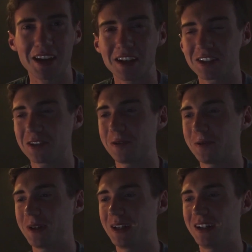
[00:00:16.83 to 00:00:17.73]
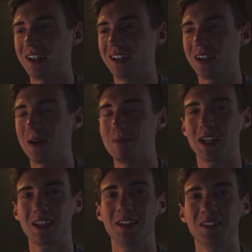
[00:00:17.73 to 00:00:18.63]
So I'm
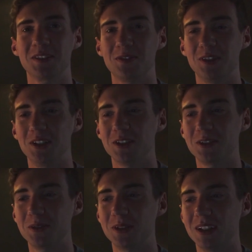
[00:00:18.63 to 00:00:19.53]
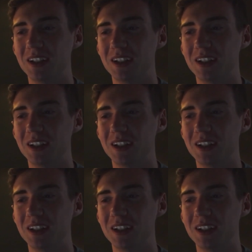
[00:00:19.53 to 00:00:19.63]
making this video.